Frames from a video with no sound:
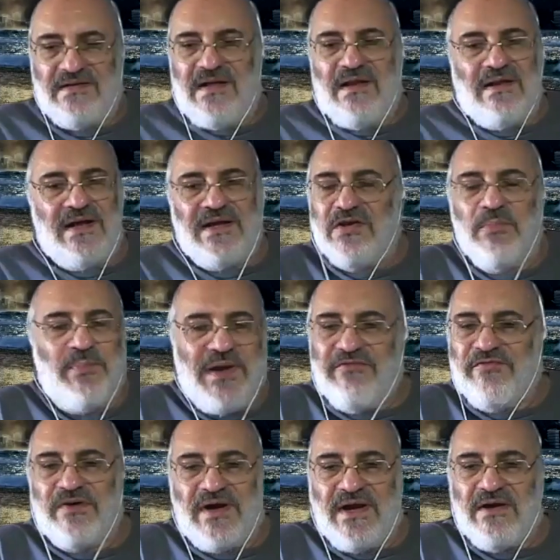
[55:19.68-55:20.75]
like you pay
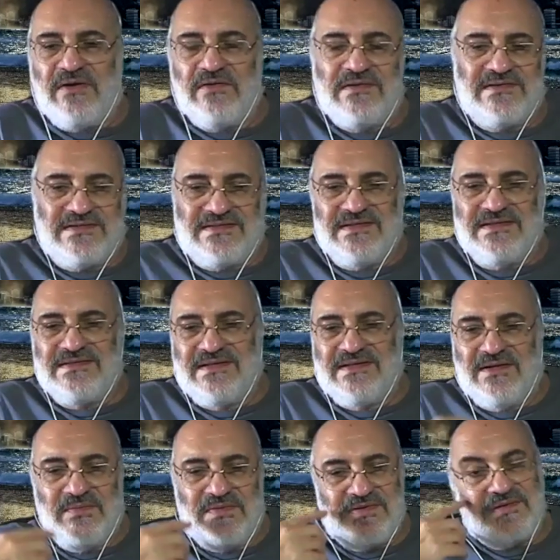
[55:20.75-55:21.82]
for health
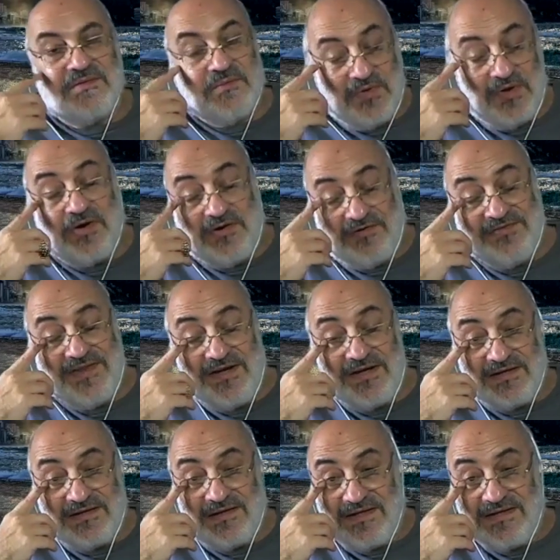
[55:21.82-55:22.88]
systems, well, over there
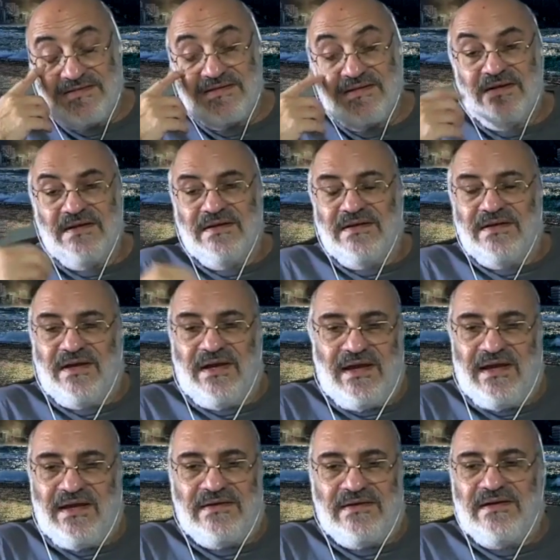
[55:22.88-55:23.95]
at least,
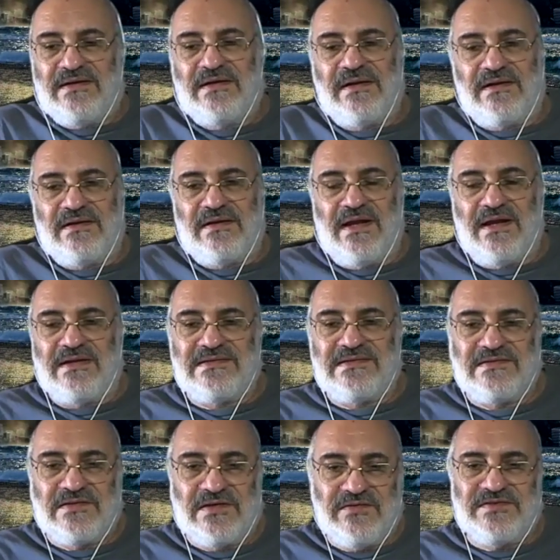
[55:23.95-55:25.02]
and they're like
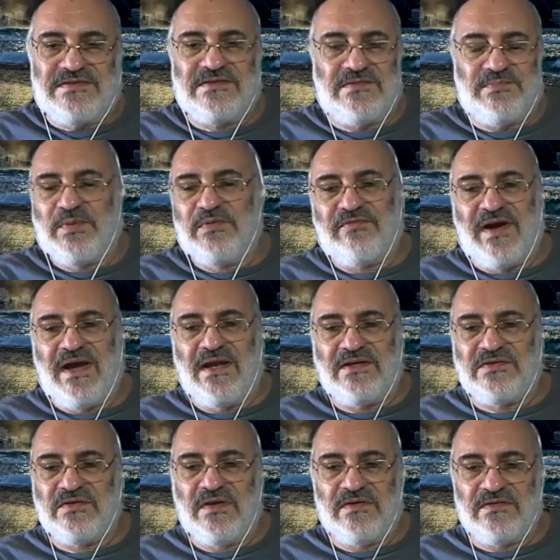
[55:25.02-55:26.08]
services provided
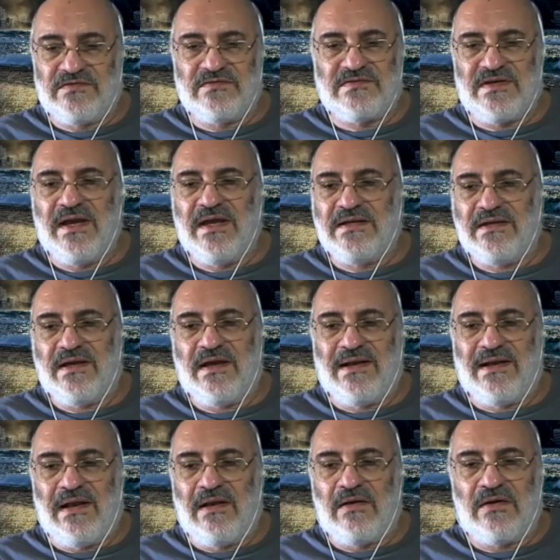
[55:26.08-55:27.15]
to the society
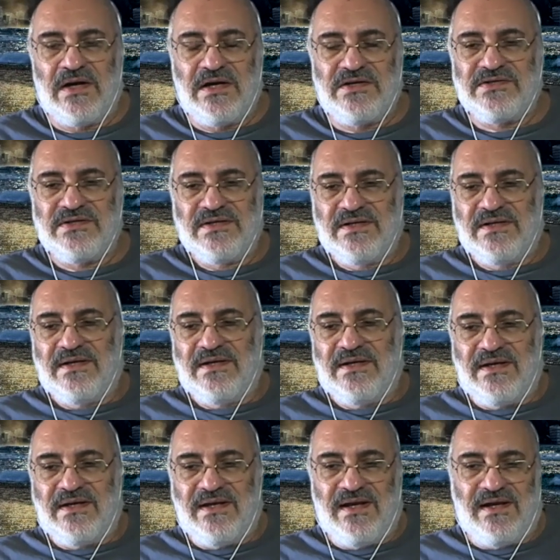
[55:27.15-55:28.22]
at large.
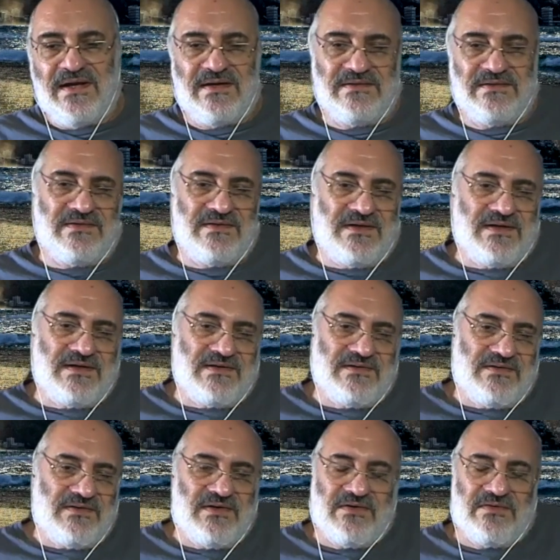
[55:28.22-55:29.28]
And then,
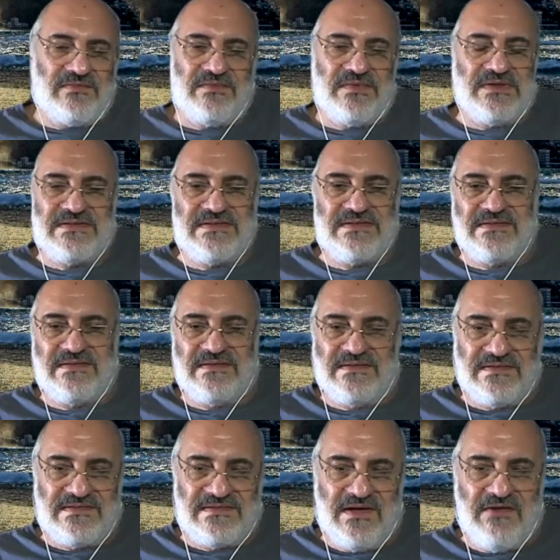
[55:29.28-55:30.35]
you know, this
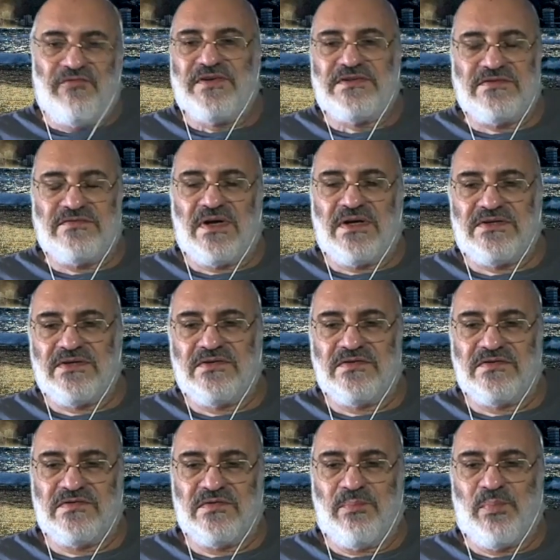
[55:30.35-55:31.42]
infrastructure to
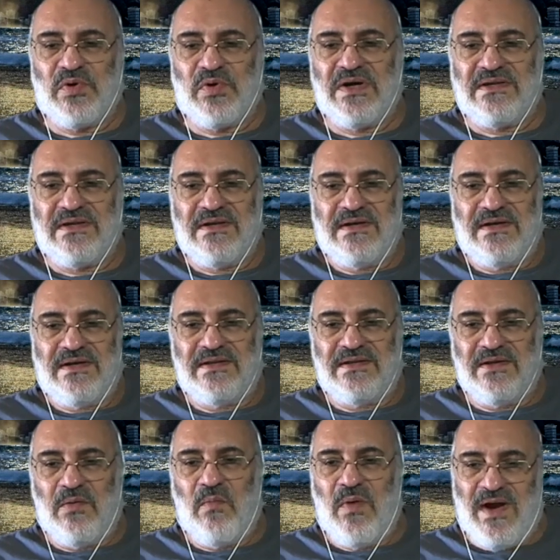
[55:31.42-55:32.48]
support
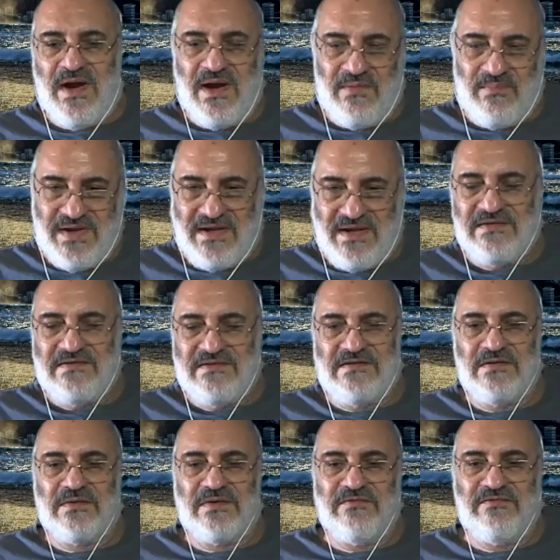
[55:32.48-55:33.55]
the web as
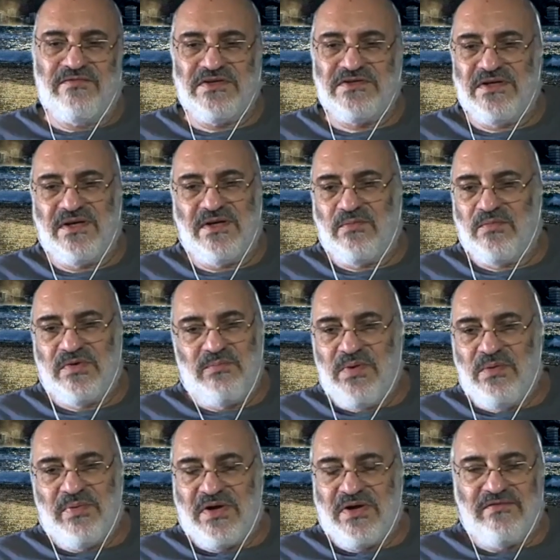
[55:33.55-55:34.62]
you envision it would be
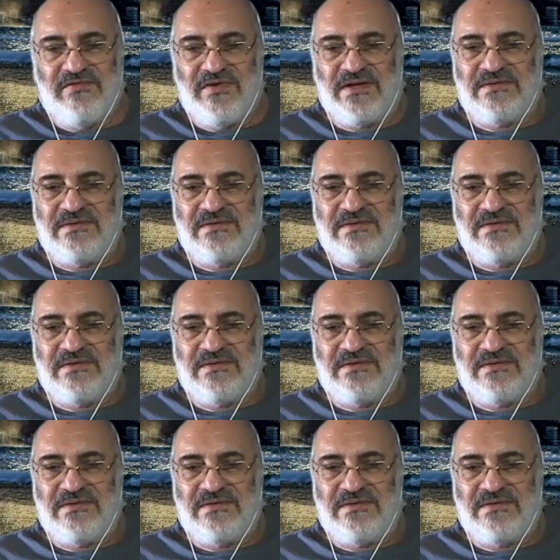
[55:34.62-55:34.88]
part of it.